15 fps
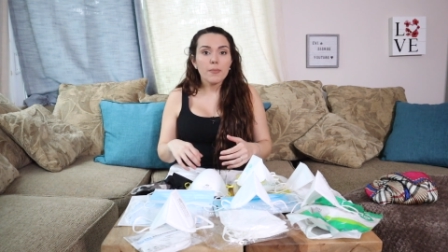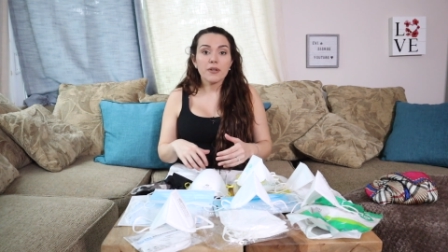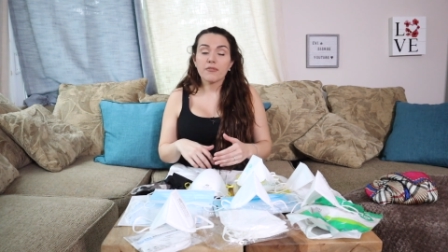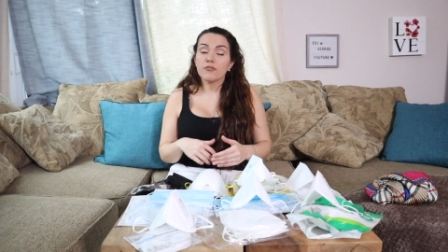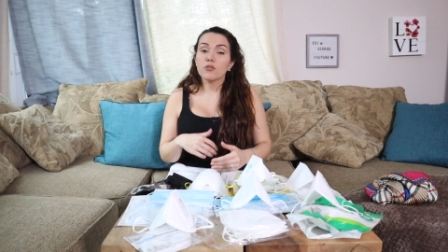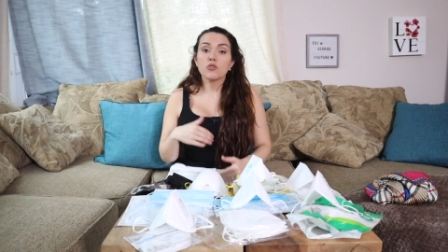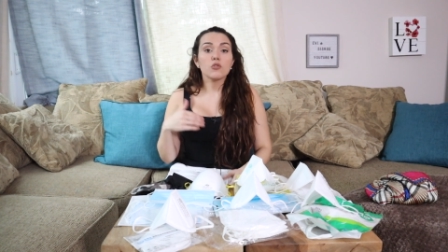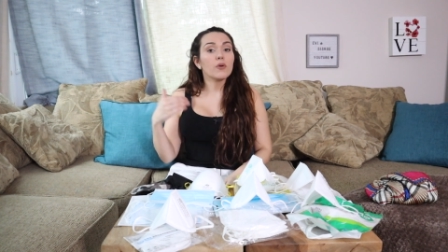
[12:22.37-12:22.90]
But
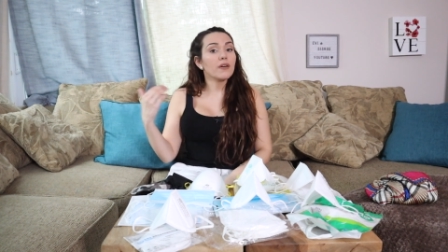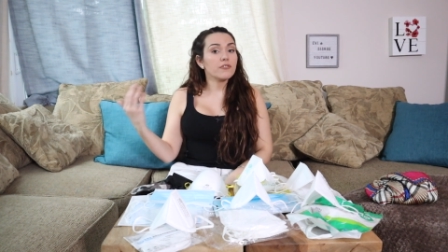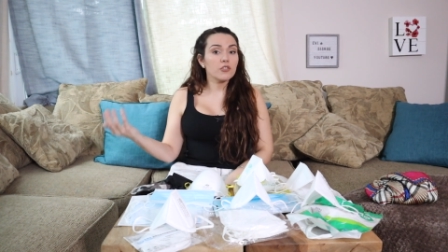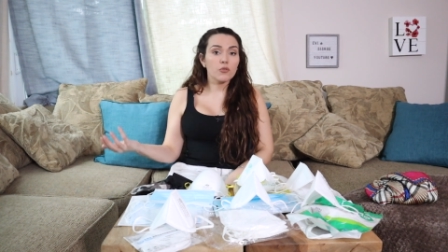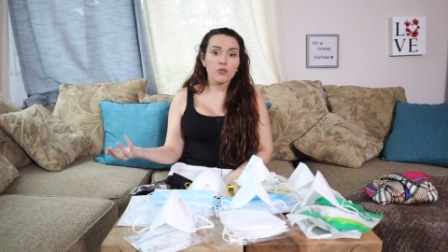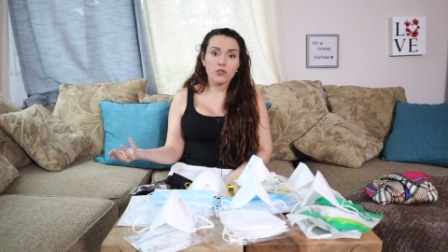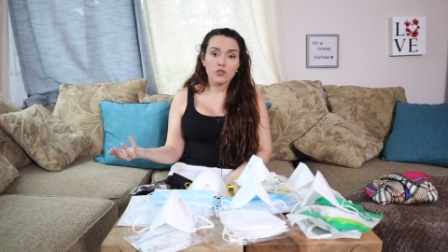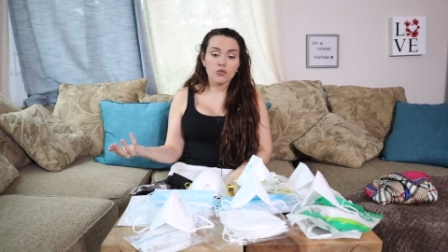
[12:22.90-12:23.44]
if you do have
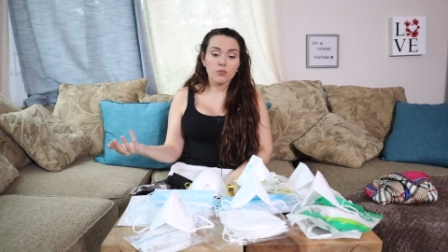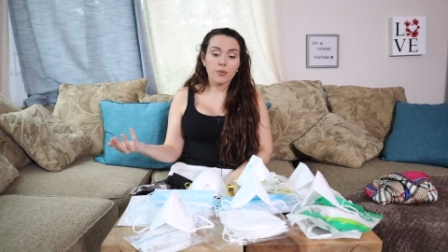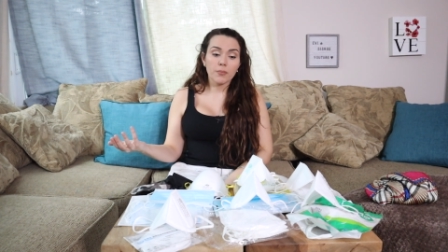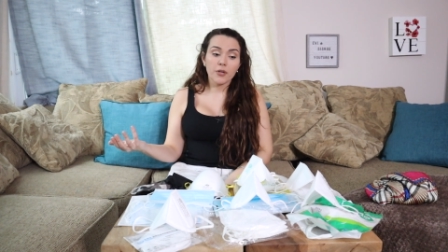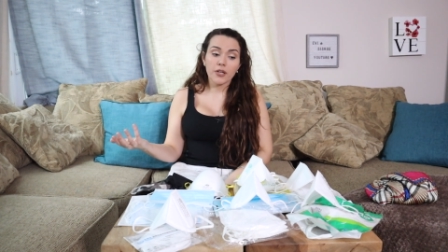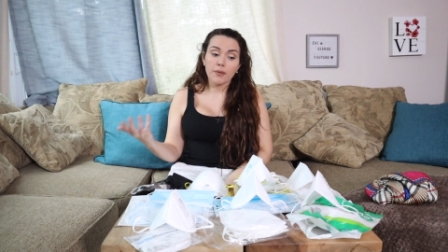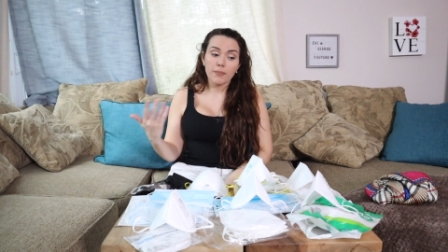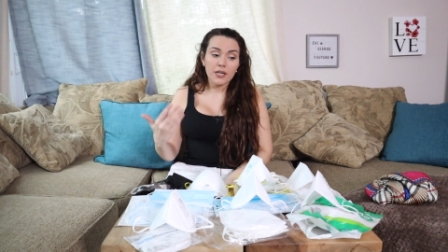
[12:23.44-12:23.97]
to go to the
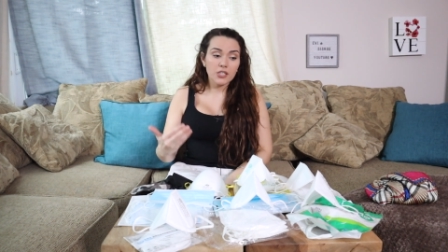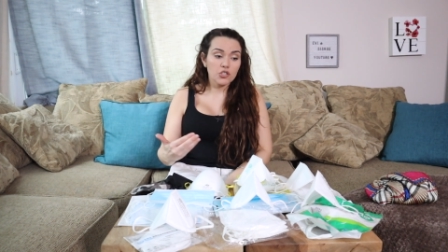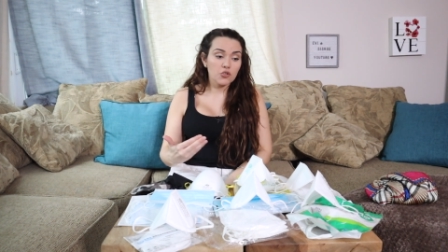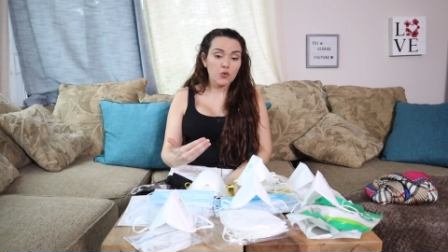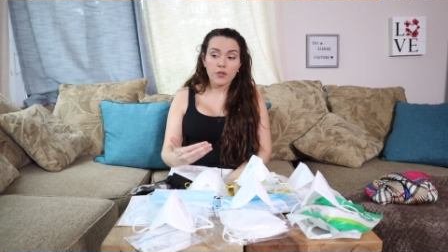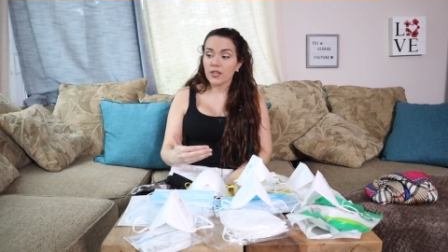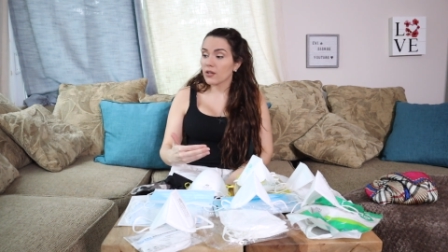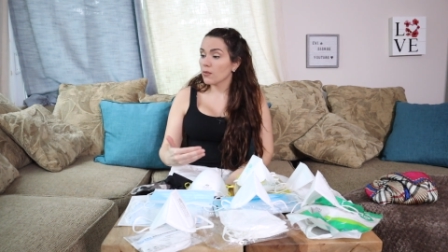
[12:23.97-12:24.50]
supermarket, make
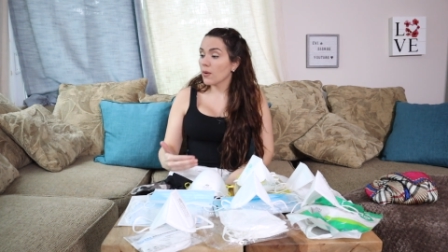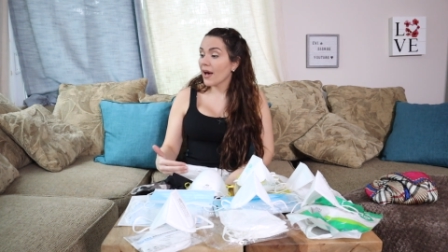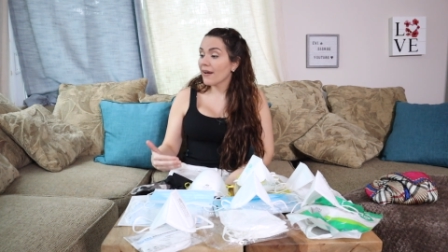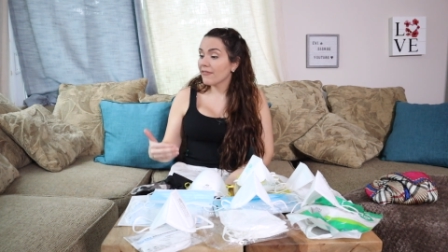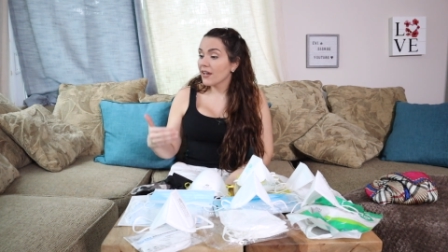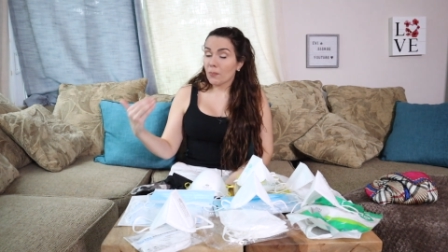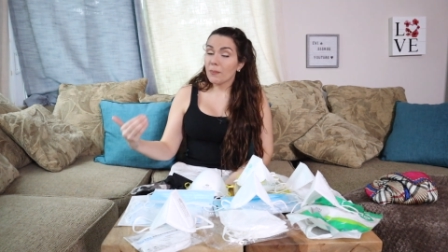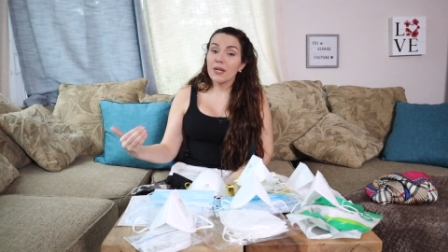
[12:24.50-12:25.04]
sure that you
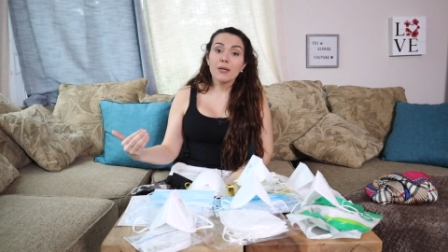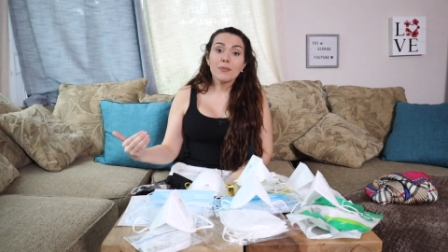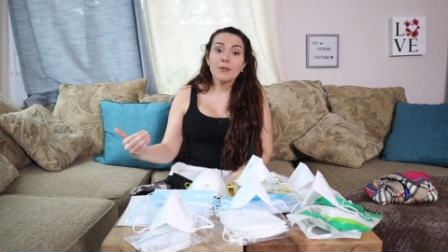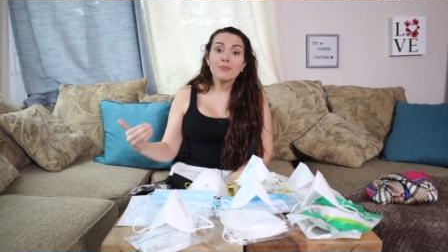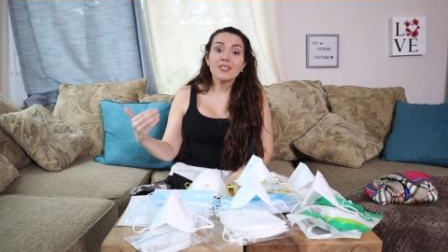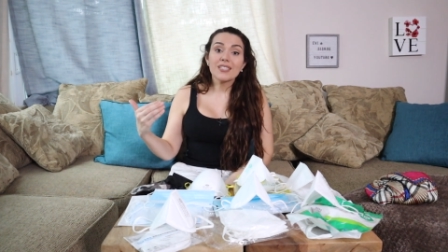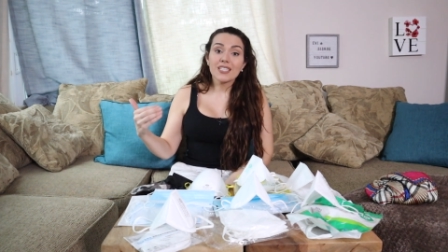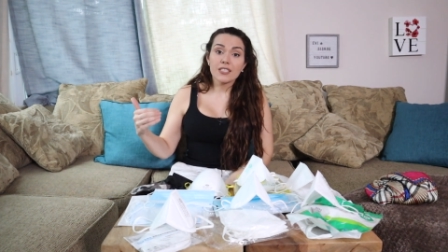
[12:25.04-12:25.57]
have a
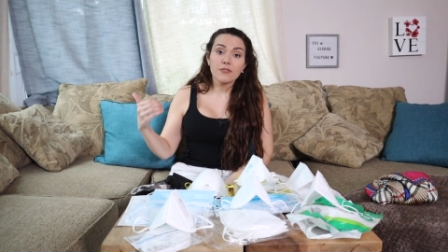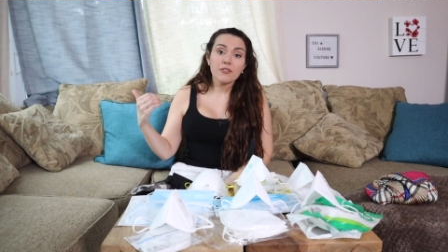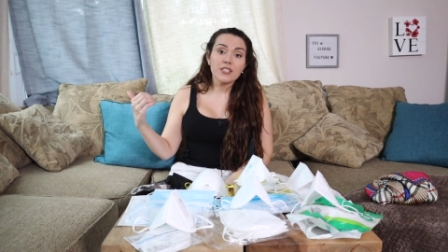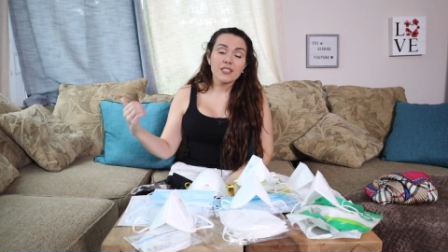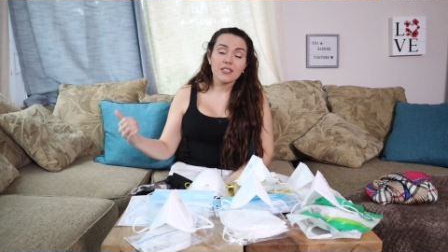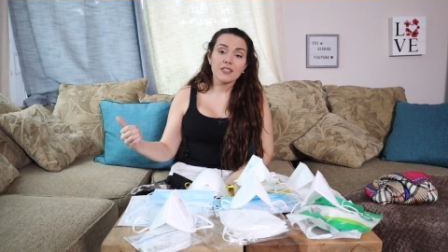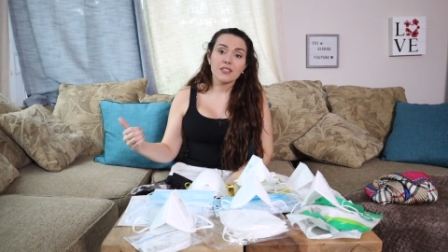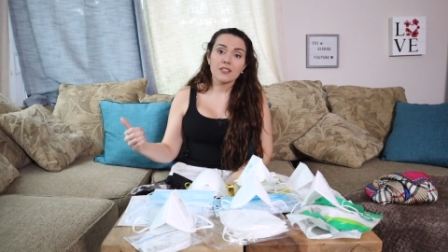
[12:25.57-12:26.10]
minimum 6
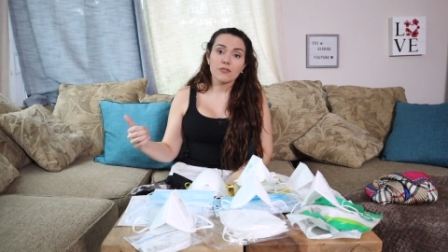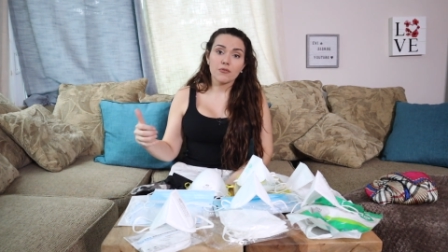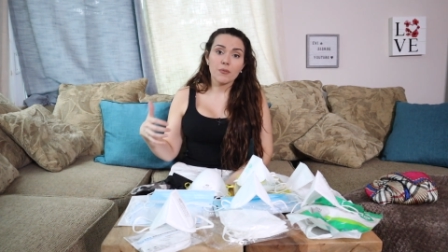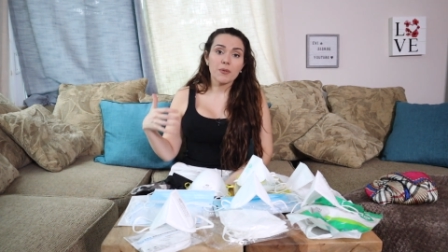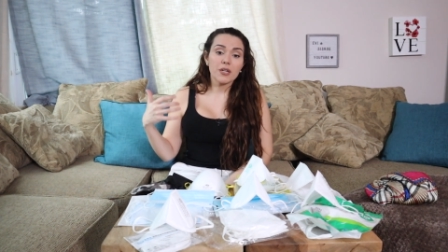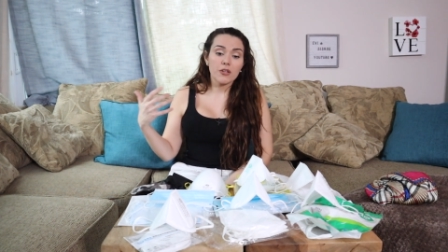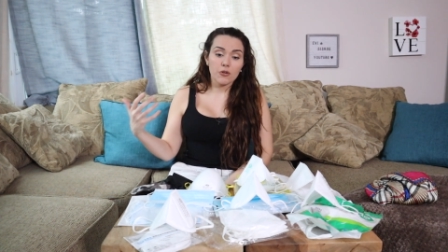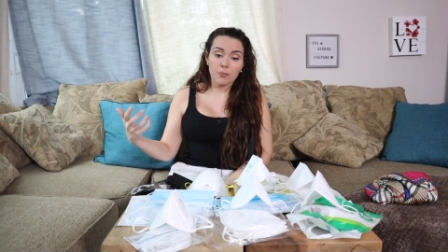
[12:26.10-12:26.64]
feet distance
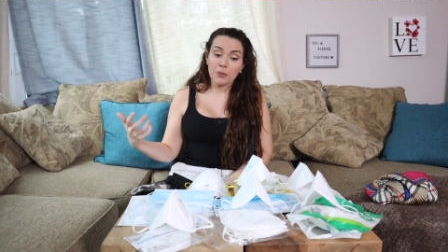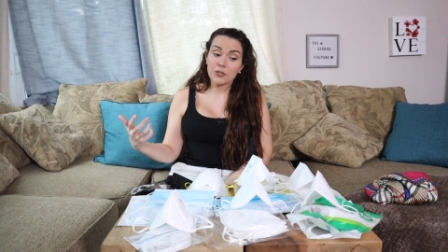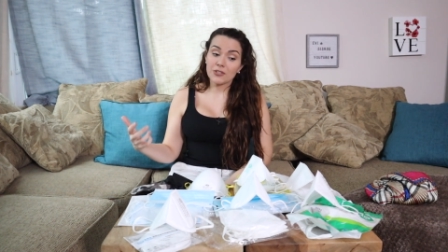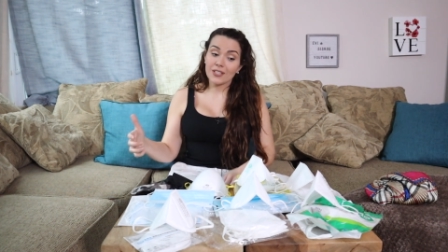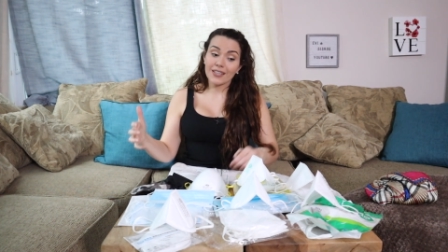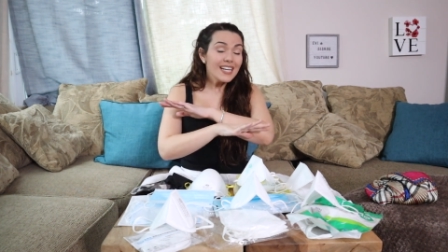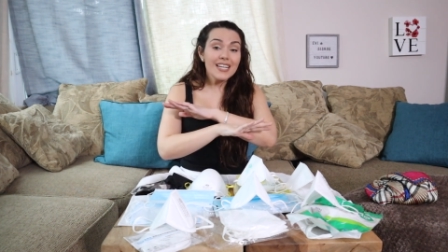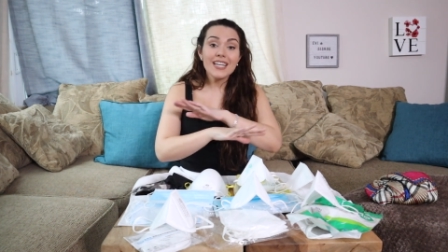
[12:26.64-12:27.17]
from another
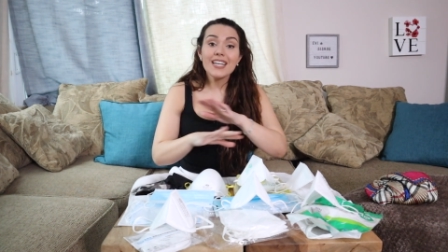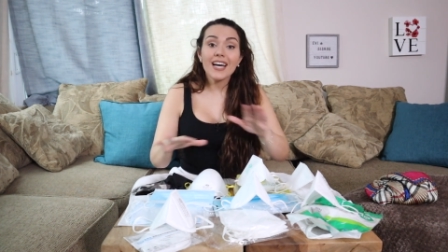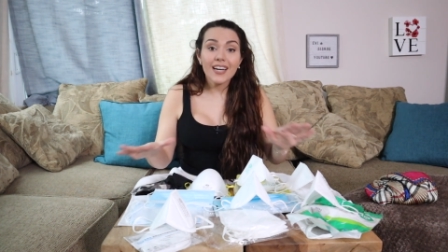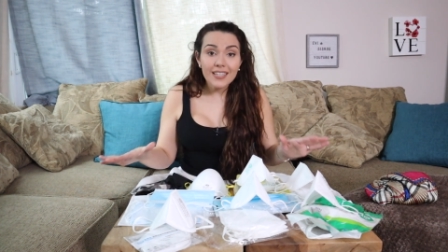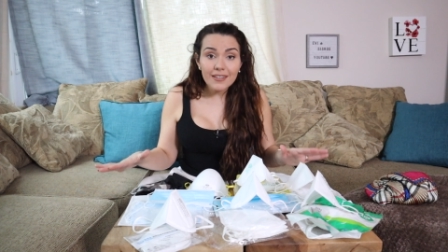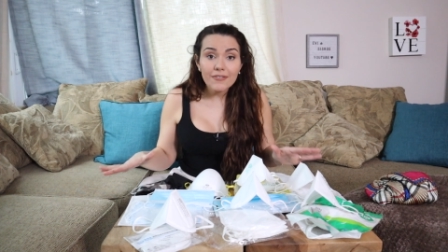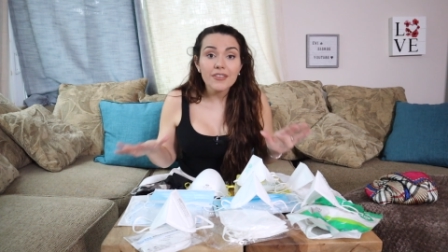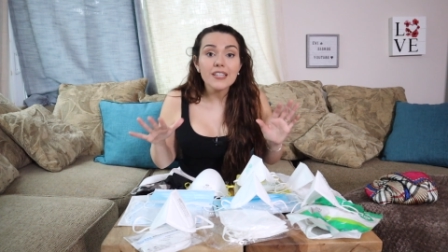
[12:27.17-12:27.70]
person.
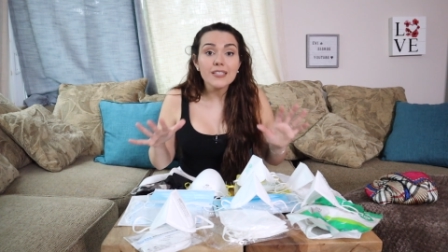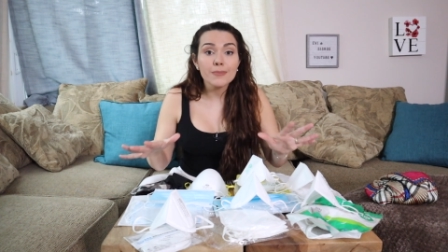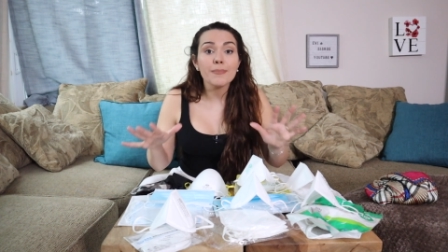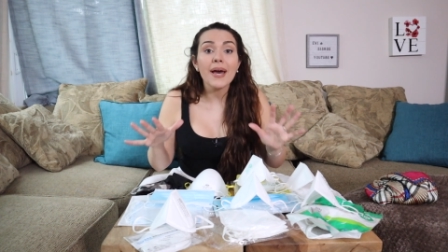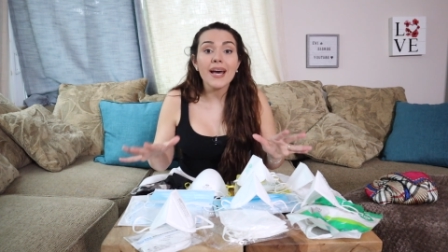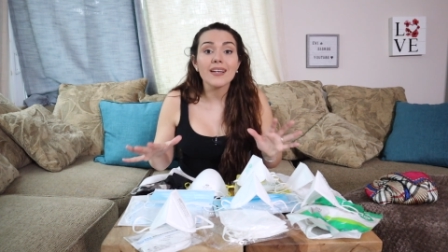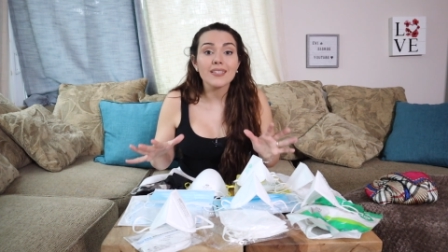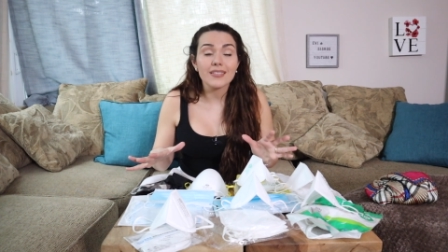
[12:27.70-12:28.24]
None of these
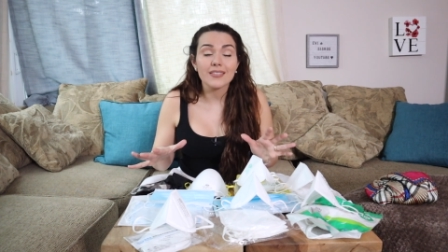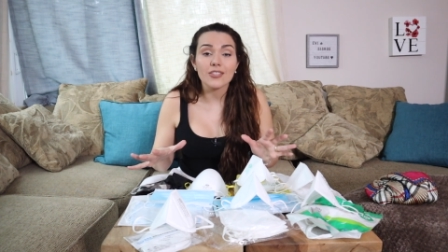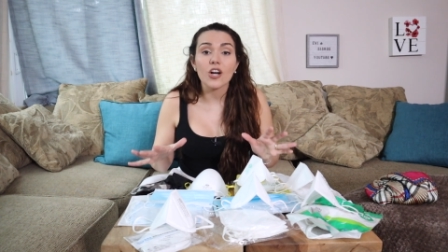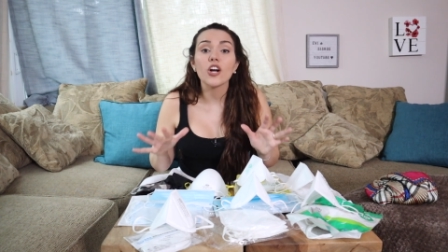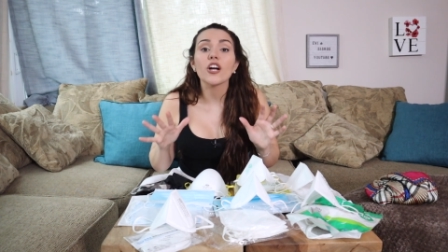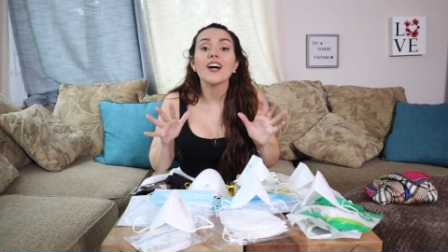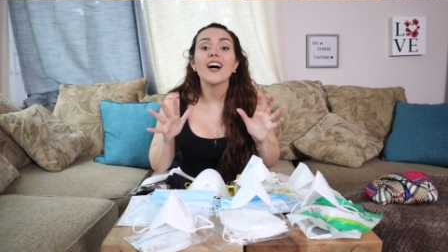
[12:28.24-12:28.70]
masks are